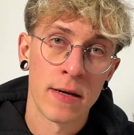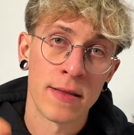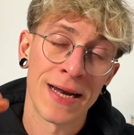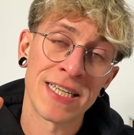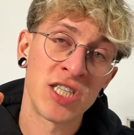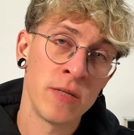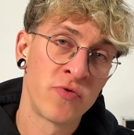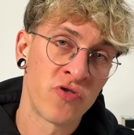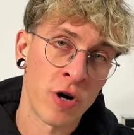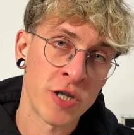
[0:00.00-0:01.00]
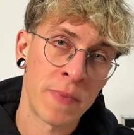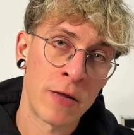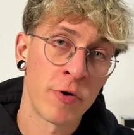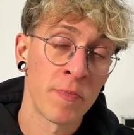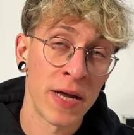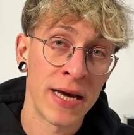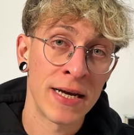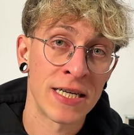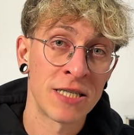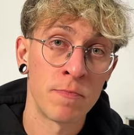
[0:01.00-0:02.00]
The last cheap draw spell we're playing
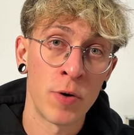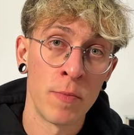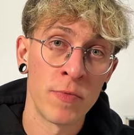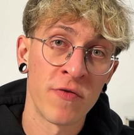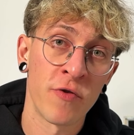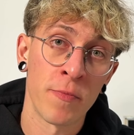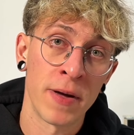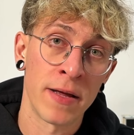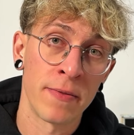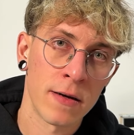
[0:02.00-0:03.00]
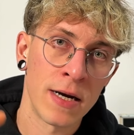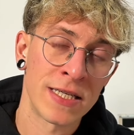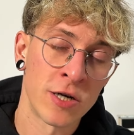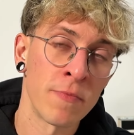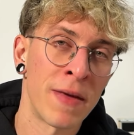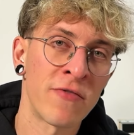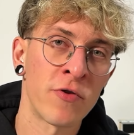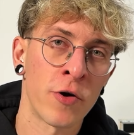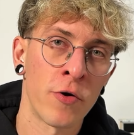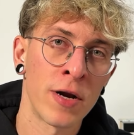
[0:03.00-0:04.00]
is Plum the Forbidden. It's not meant for
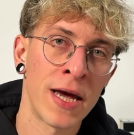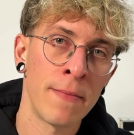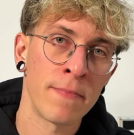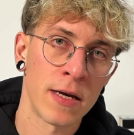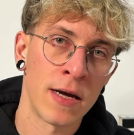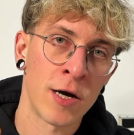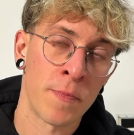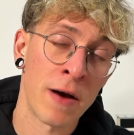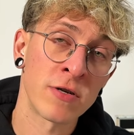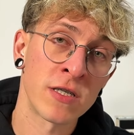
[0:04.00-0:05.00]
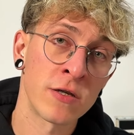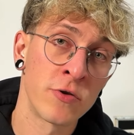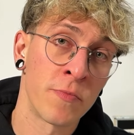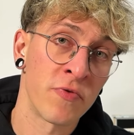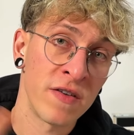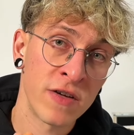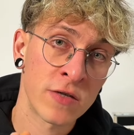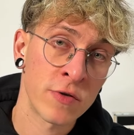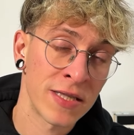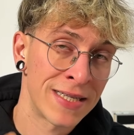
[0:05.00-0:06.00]
the early game. In comparison to the previous
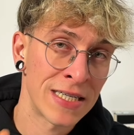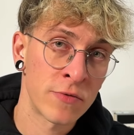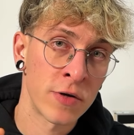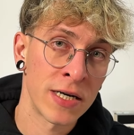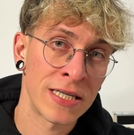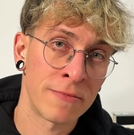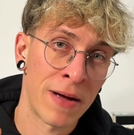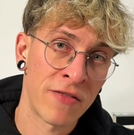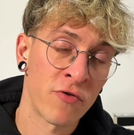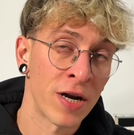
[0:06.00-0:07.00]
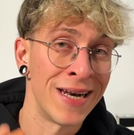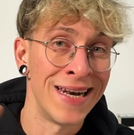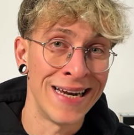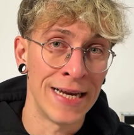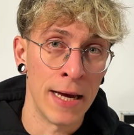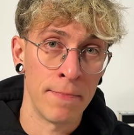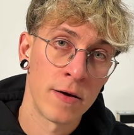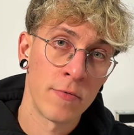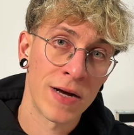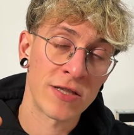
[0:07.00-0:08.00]
one, this one is meant for the late game. We get to